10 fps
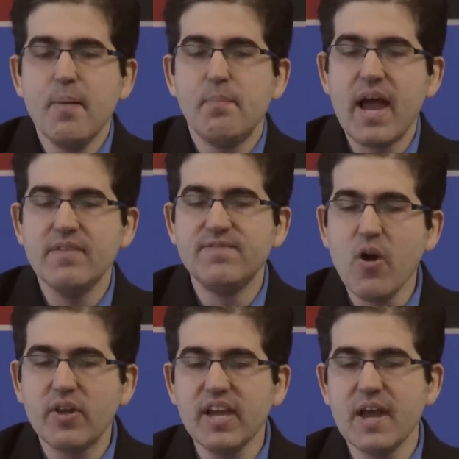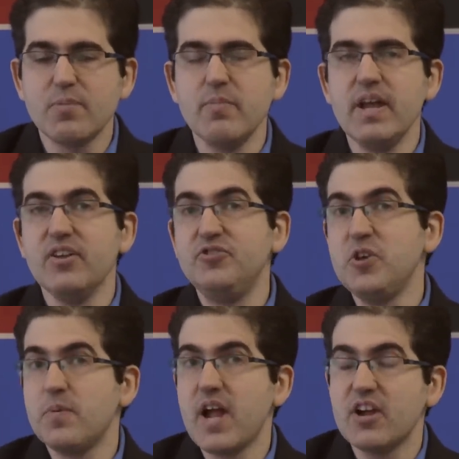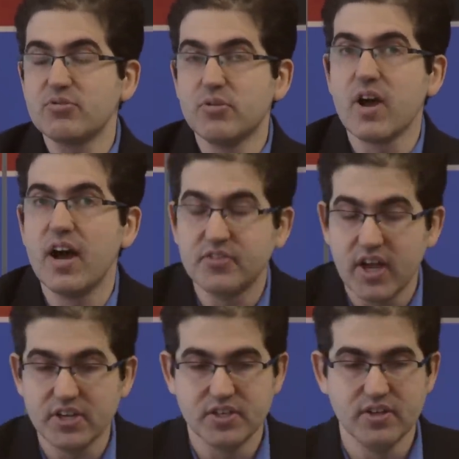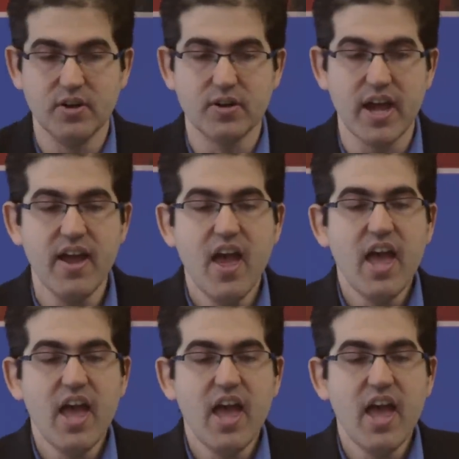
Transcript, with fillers: by invoking and permitting supernatural causation. Okay?